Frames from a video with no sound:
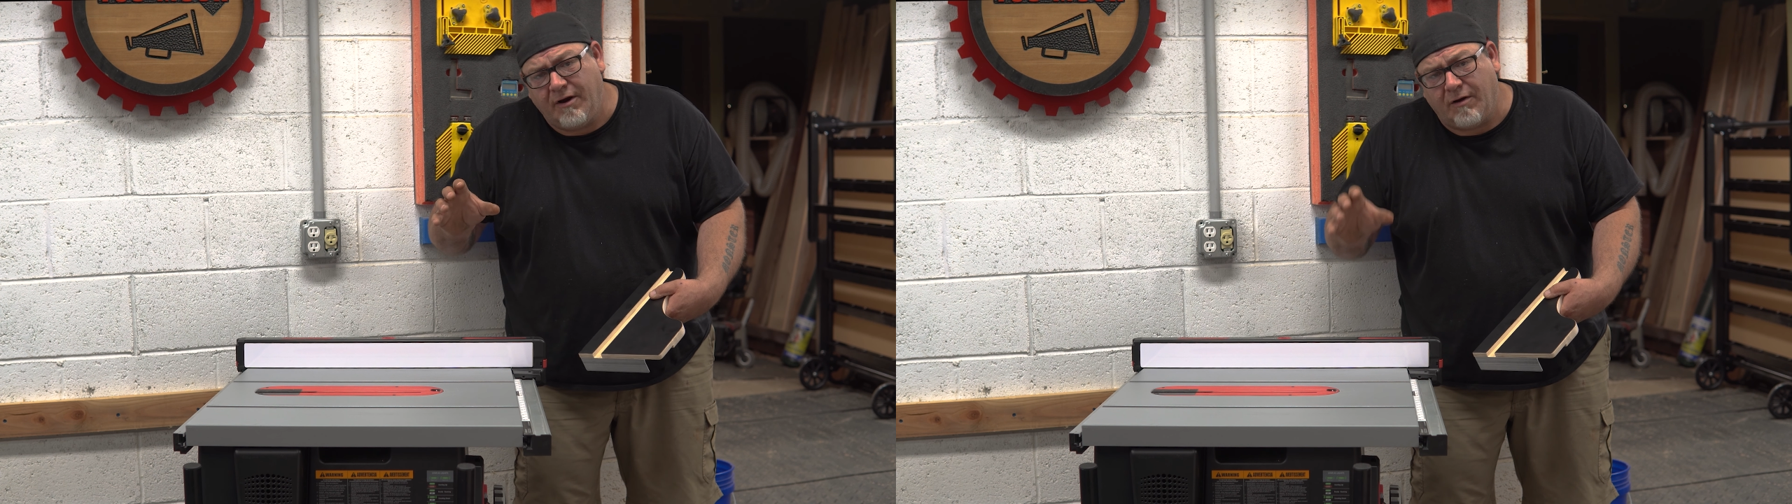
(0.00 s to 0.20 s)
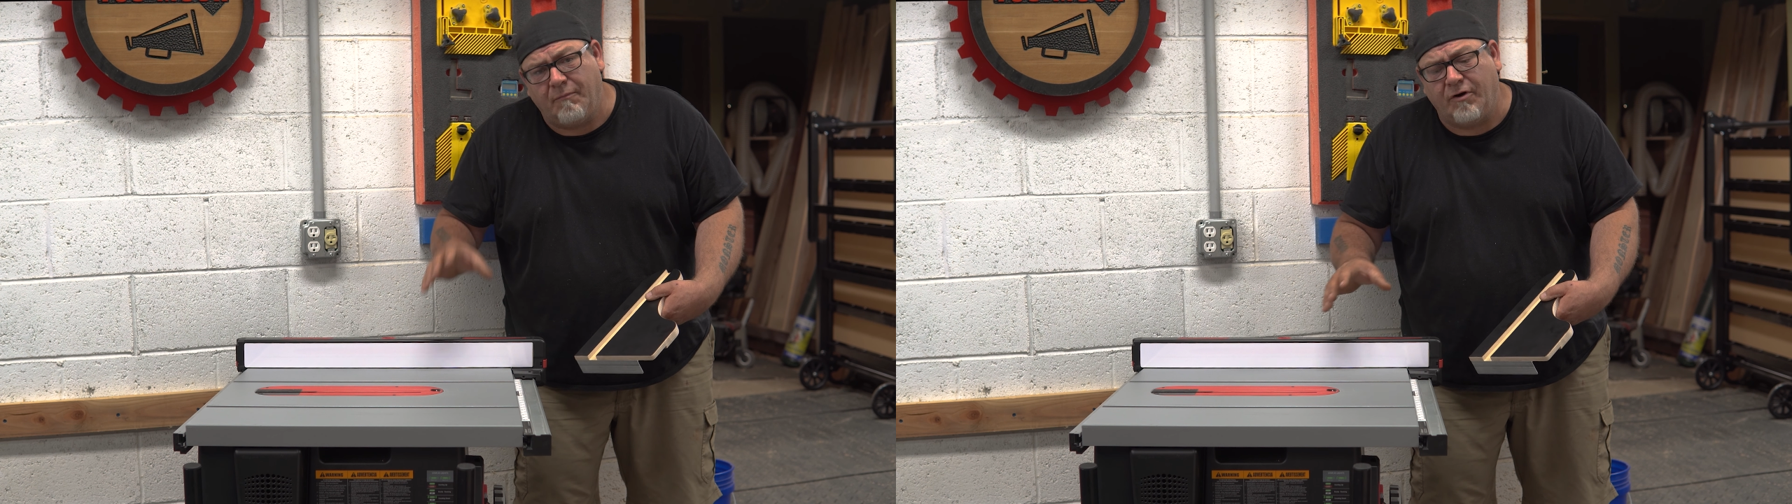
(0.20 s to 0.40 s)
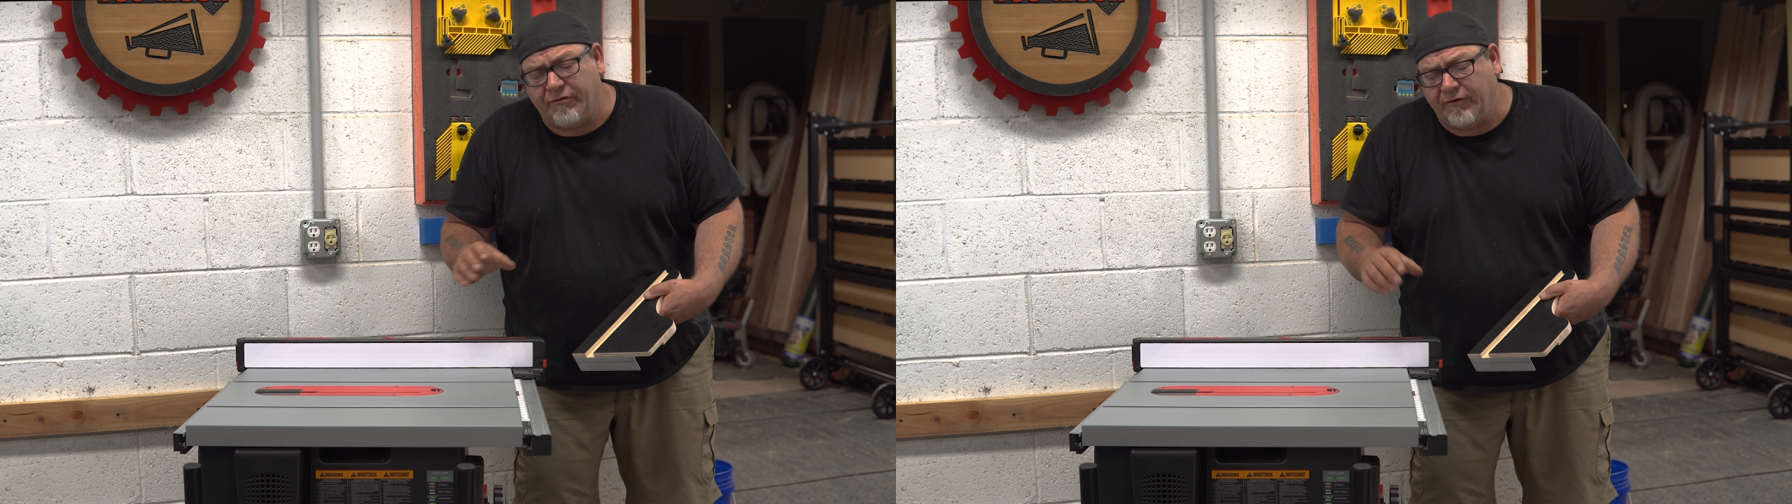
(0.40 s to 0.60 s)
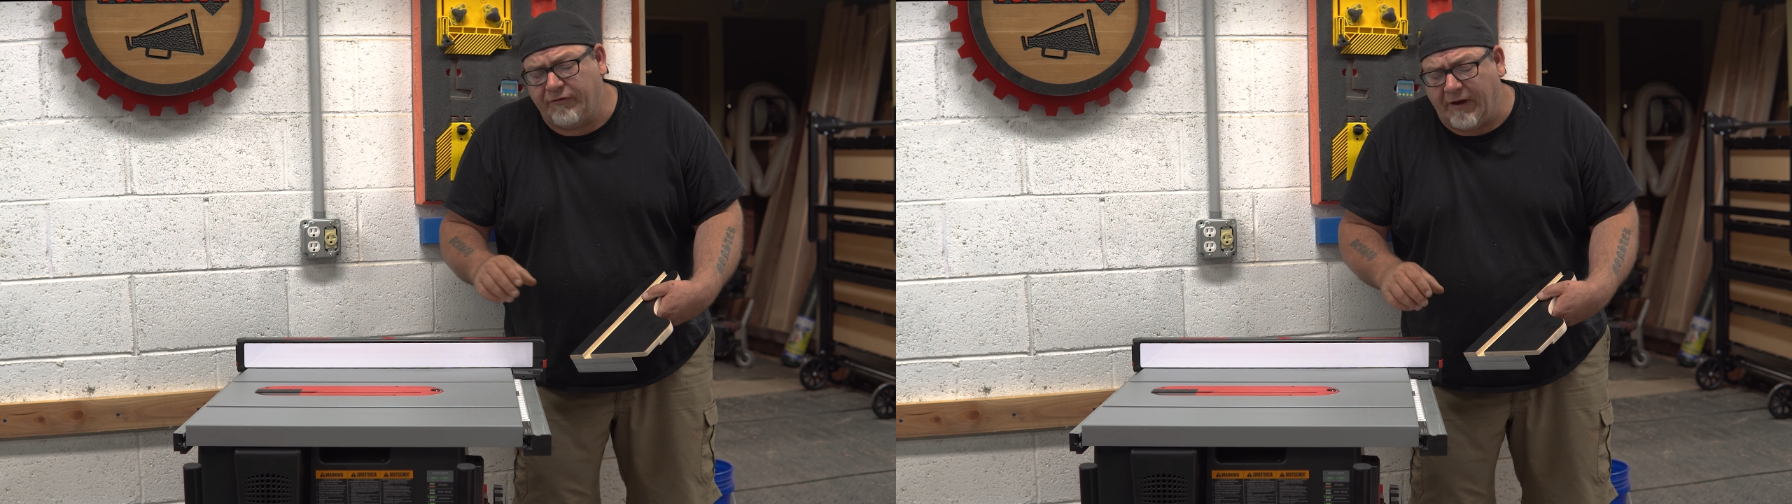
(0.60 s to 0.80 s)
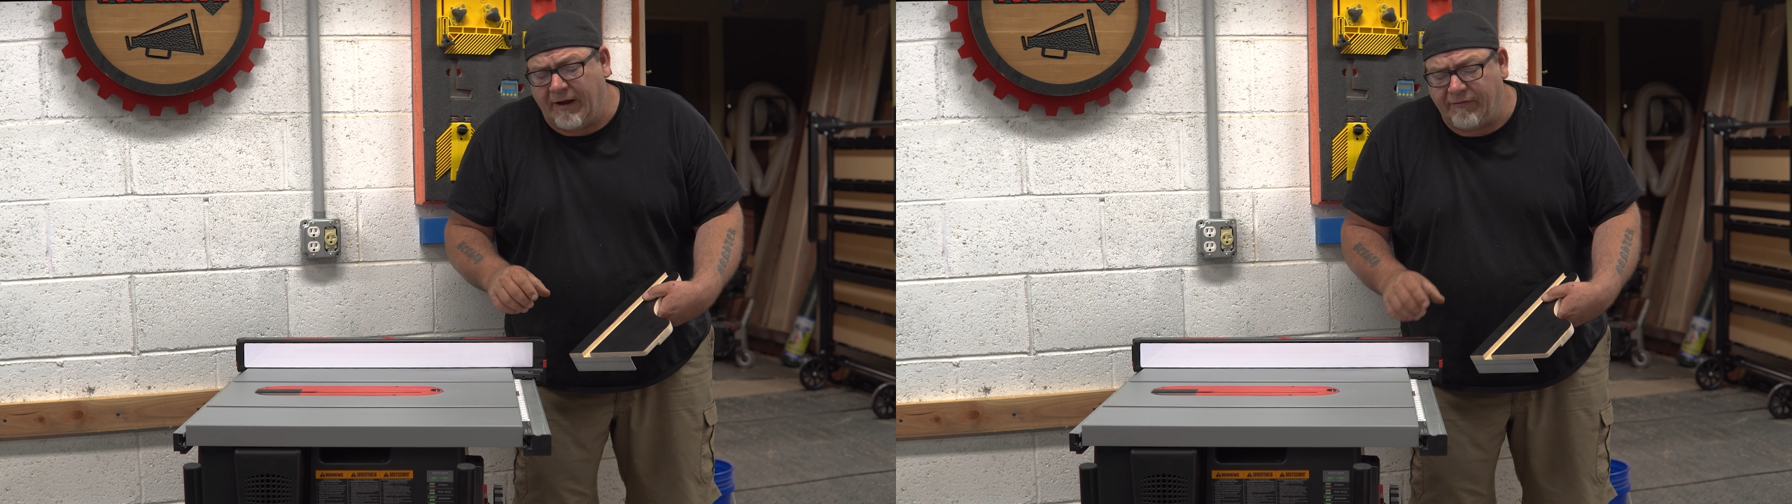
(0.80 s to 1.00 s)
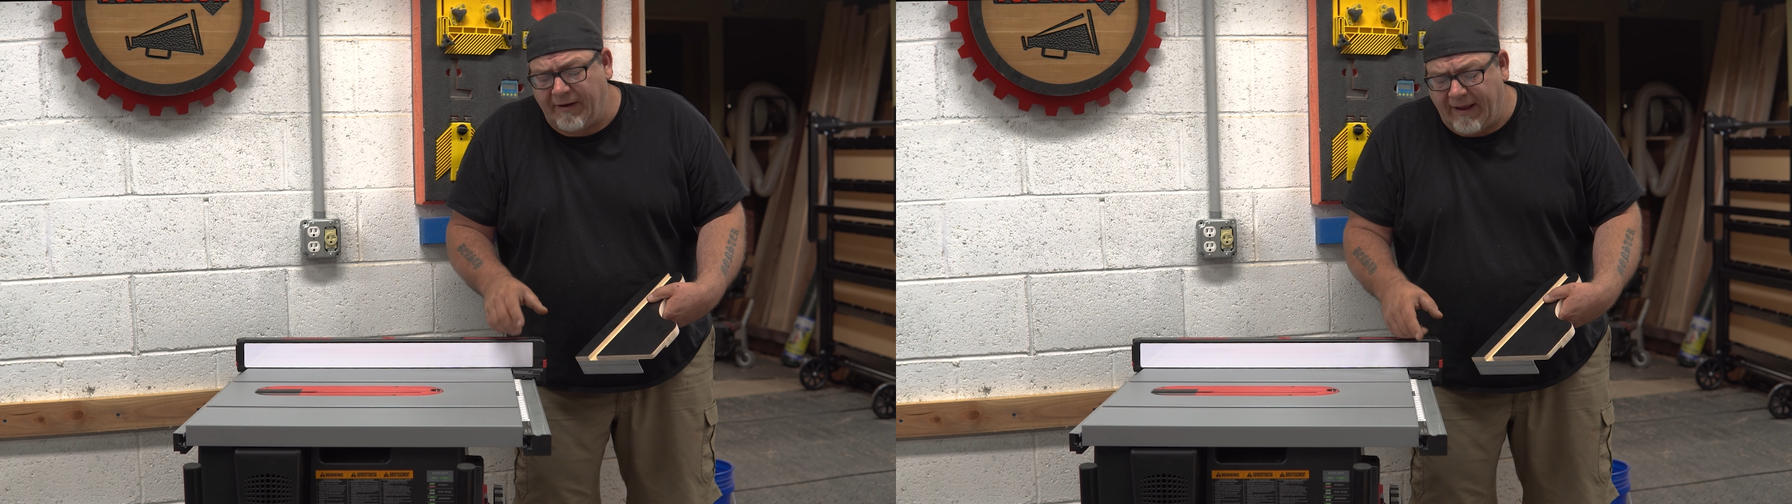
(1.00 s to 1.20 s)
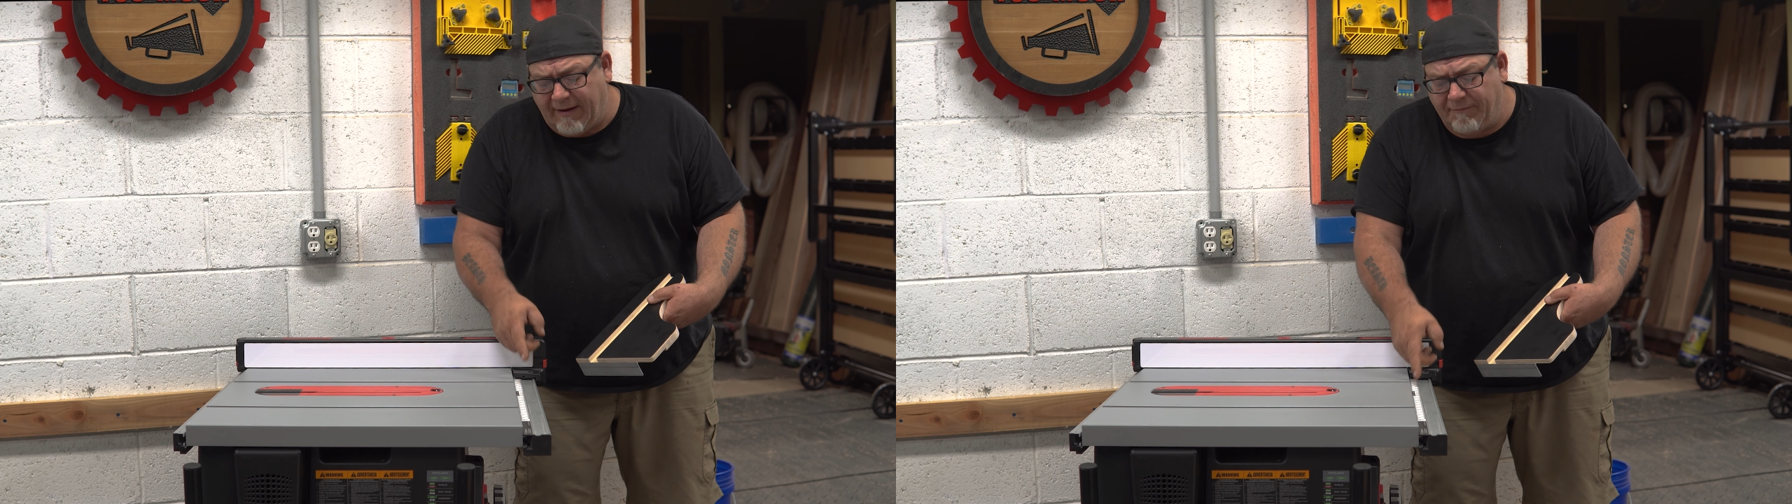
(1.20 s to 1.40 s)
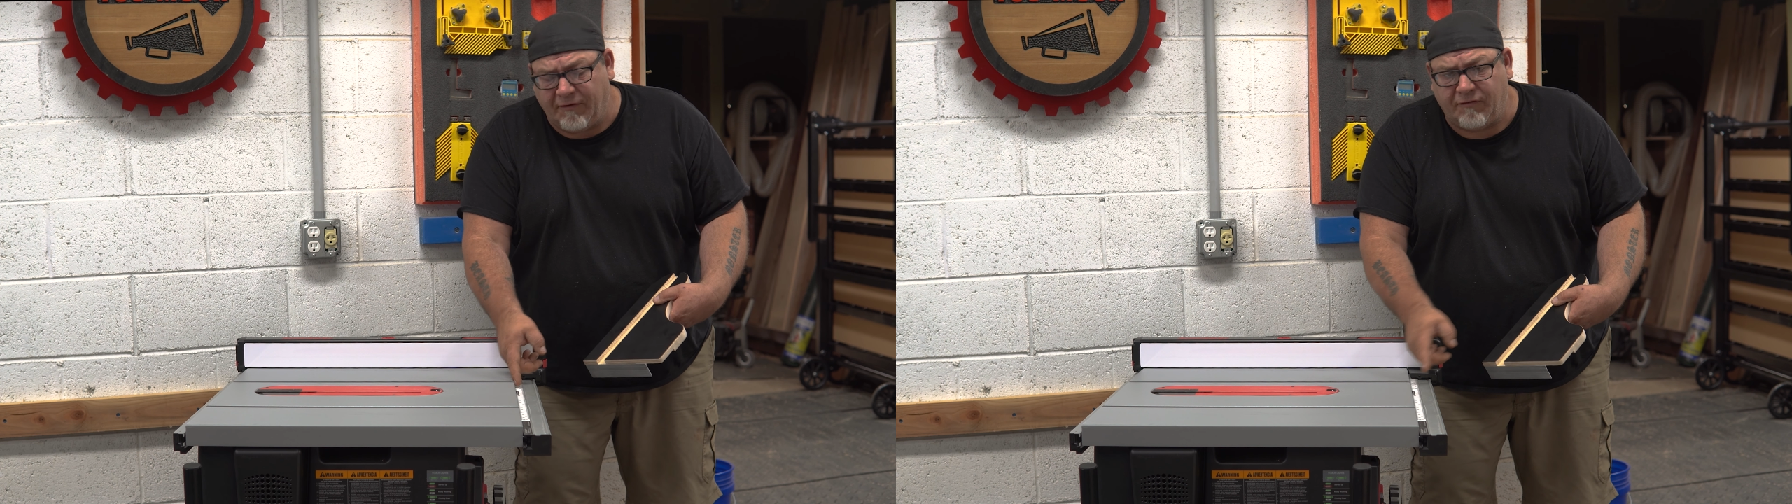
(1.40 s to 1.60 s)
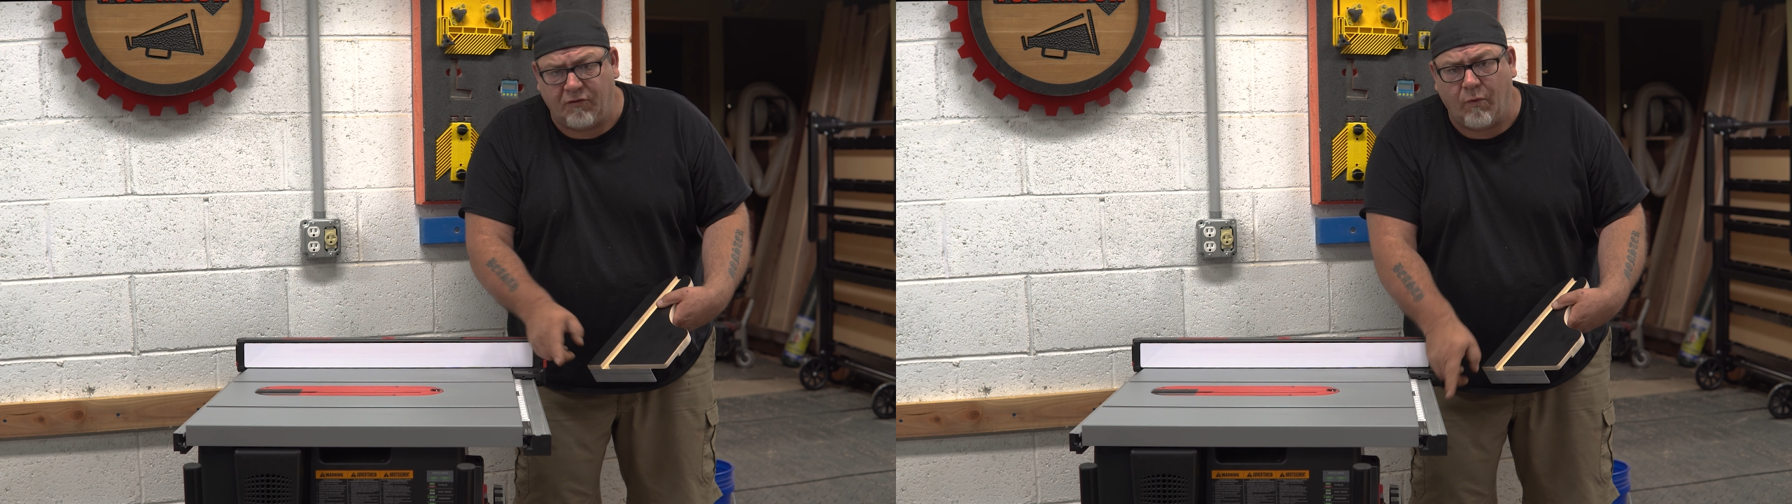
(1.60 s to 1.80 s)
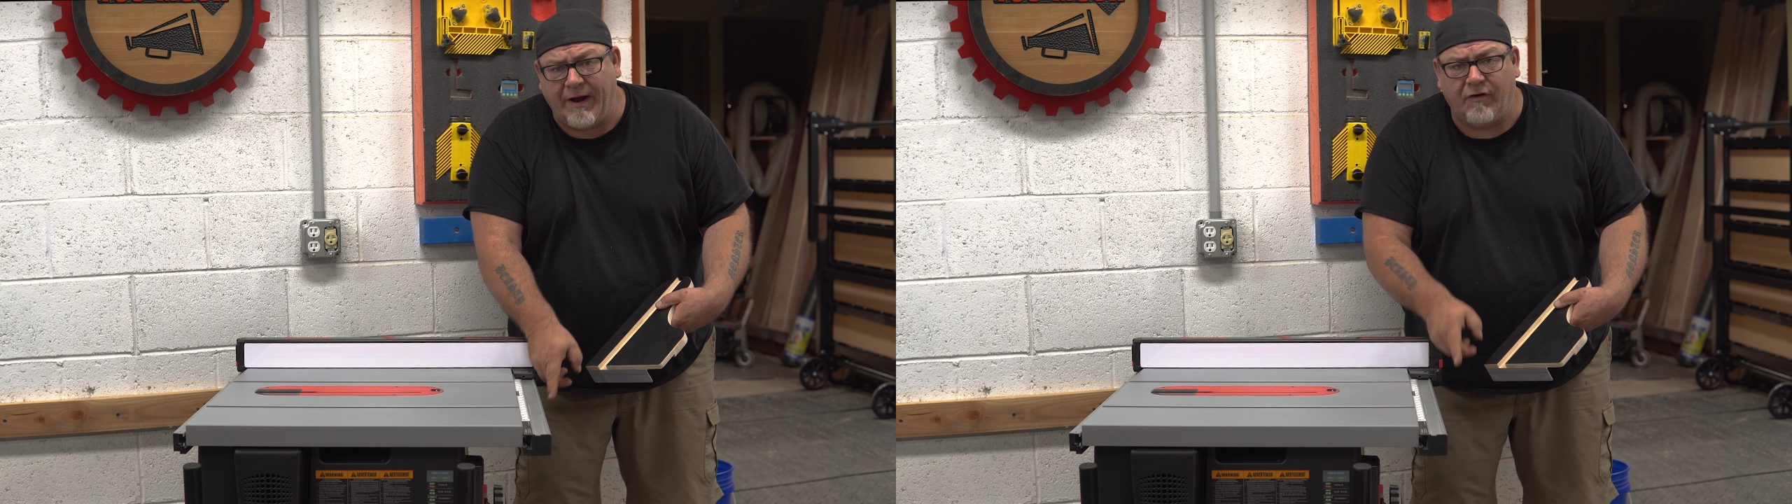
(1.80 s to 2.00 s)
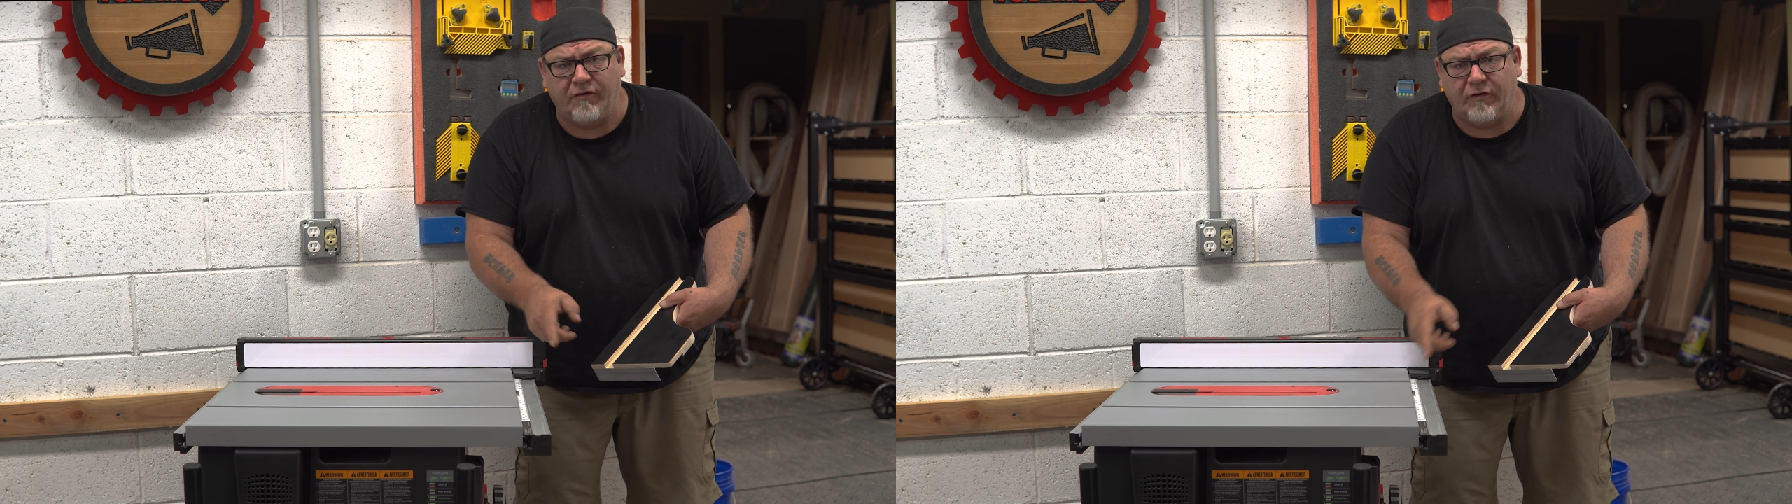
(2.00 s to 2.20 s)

commercial saws that have the square